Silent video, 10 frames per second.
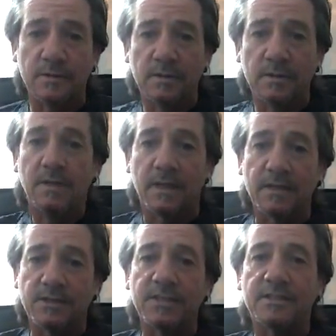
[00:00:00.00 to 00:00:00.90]
and
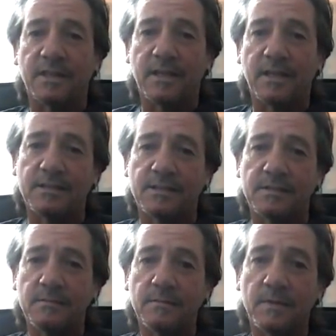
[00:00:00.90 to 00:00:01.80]
teach the kids,
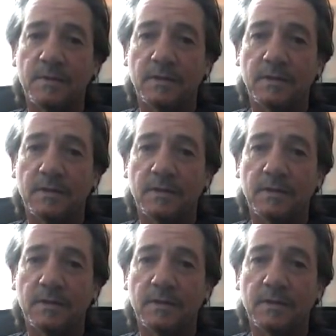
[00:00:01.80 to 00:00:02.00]
you